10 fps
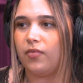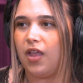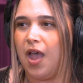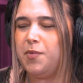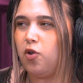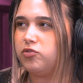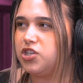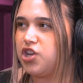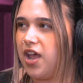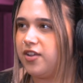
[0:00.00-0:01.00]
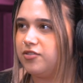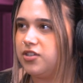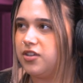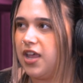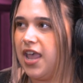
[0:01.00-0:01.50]
I'm an only
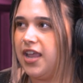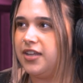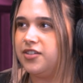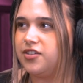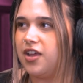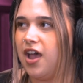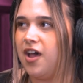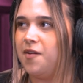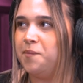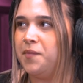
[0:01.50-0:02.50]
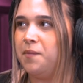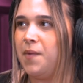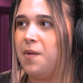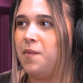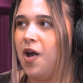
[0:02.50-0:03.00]
child, and
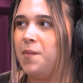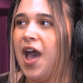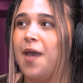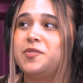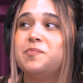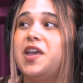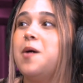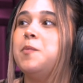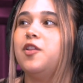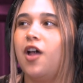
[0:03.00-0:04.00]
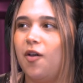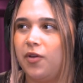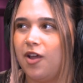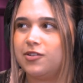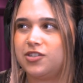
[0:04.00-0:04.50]
my mom hyped me up a lot
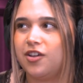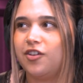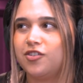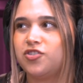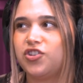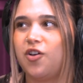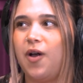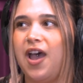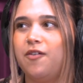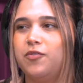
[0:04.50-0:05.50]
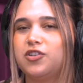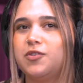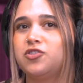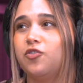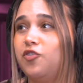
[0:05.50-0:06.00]
when I was younger. So I was
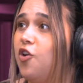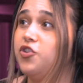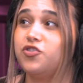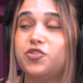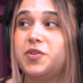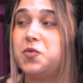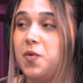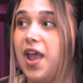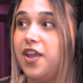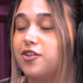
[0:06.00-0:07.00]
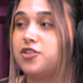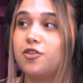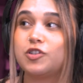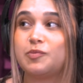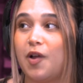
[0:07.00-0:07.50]
always told, oh, you're doing great, you're
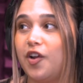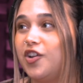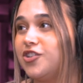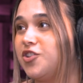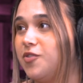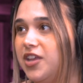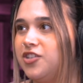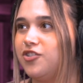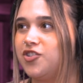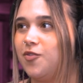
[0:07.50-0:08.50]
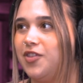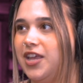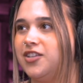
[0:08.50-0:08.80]
so smart, you're so this, you're so this.